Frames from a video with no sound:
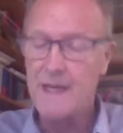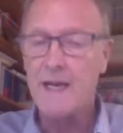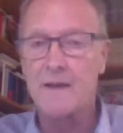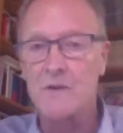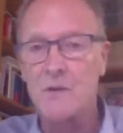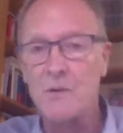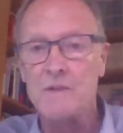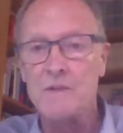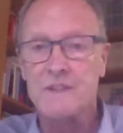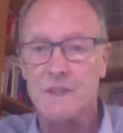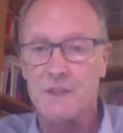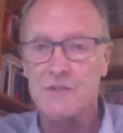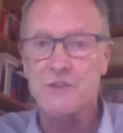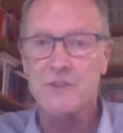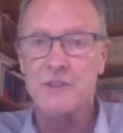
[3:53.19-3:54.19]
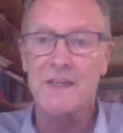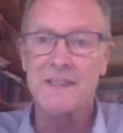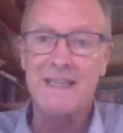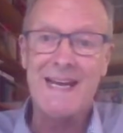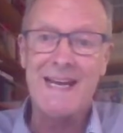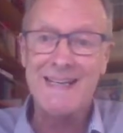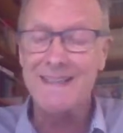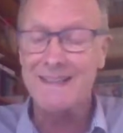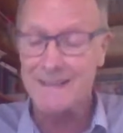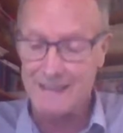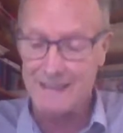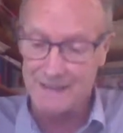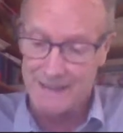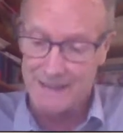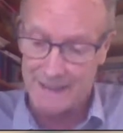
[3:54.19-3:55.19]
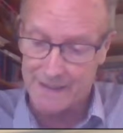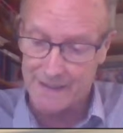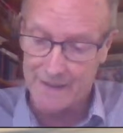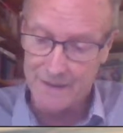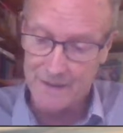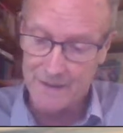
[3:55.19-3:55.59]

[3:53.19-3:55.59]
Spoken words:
and also showing that anything done